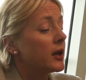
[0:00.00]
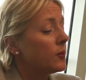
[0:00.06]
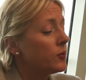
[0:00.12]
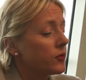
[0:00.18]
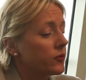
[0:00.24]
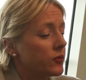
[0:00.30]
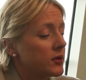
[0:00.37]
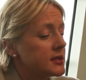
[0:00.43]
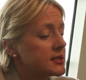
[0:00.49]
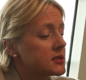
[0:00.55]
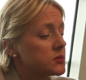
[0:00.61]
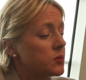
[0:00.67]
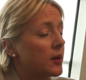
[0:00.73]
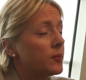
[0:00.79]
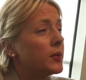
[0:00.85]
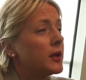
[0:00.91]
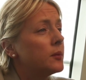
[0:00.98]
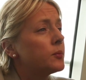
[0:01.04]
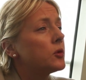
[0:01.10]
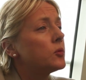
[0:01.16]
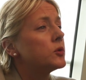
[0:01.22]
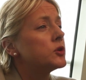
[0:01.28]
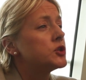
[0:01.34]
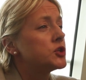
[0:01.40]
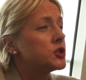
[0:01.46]
a number of reasons why
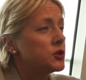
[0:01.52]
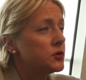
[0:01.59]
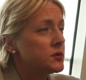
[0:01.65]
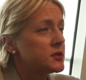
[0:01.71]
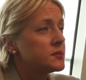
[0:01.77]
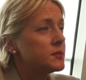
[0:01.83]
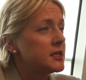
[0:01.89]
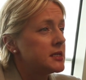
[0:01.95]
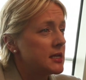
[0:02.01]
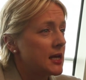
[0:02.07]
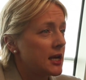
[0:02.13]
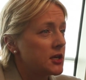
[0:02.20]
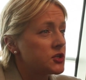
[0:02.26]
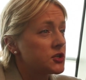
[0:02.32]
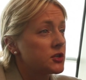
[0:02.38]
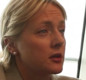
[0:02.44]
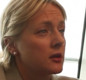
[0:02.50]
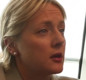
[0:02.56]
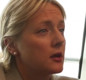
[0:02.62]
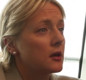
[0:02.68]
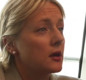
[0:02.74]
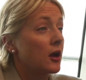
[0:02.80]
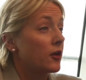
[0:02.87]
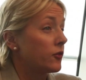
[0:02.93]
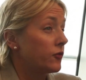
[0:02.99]
people would choose
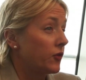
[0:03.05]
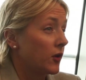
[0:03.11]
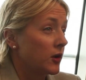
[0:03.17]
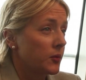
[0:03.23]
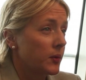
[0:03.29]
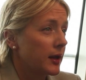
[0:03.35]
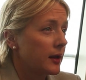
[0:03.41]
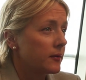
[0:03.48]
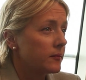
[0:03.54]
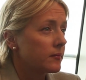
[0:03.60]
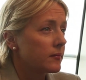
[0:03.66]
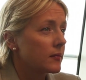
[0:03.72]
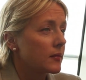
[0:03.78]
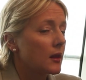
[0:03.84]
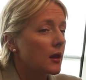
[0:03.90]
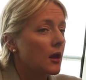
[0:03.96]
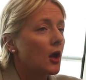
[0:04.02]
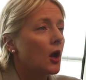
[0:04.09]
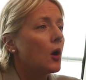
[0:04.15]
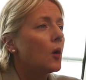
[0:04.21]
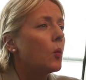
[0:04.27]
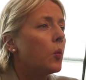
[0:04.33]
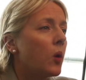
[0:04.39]
mediation are the following.